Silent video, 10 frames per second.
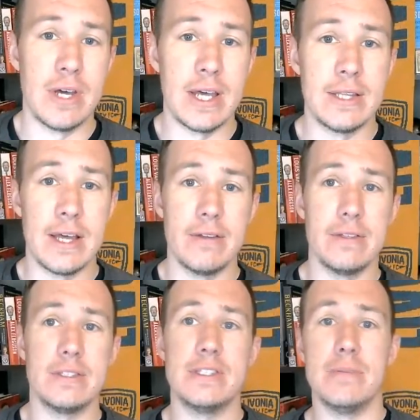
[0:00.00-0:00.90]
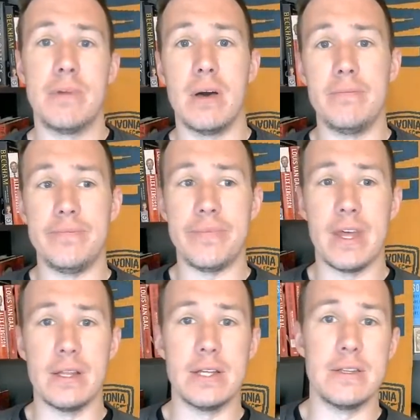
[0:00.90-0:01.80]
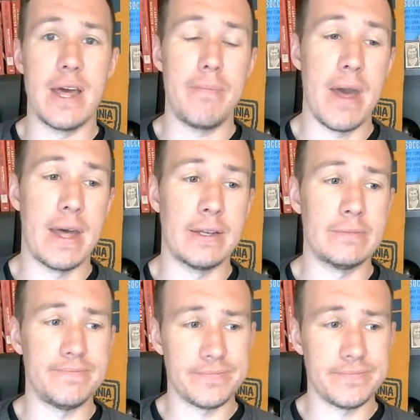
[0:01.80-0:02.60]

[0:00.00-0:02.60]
had that slip up that led to that pen